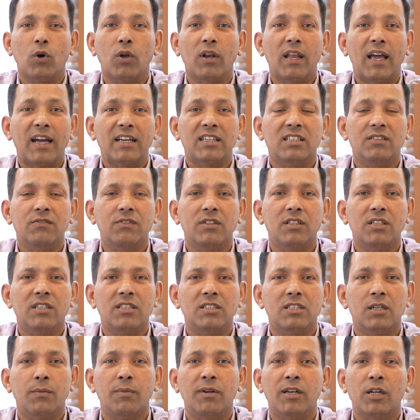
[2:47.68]
all
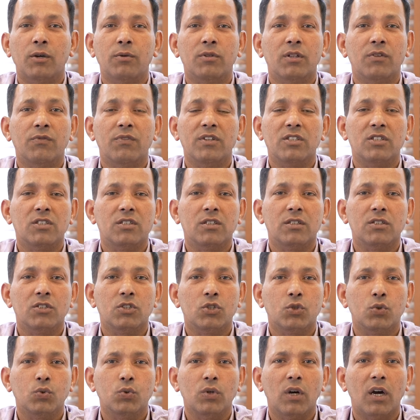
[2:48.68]
activities, depending on the
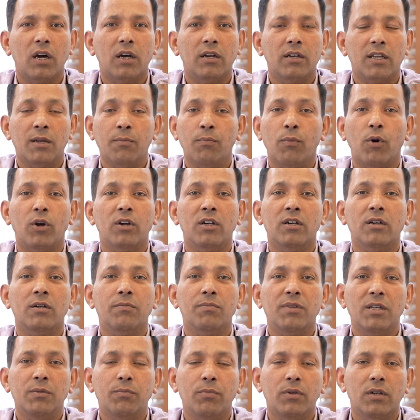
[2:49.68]
visitors to our
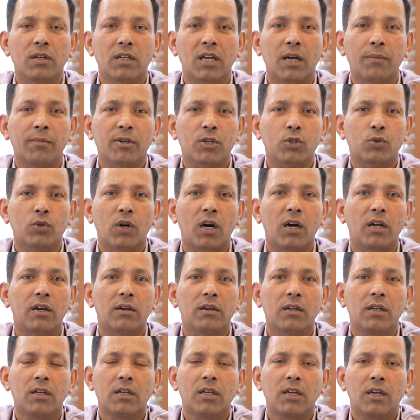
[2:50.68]
important people coming to
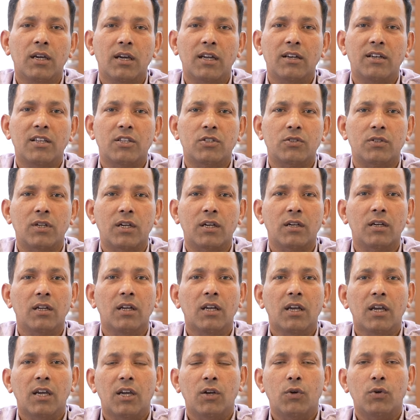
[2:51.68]
our district,
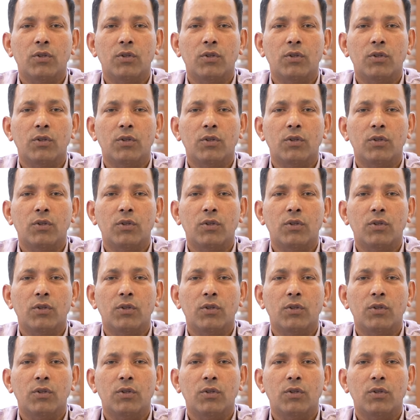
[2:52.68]
you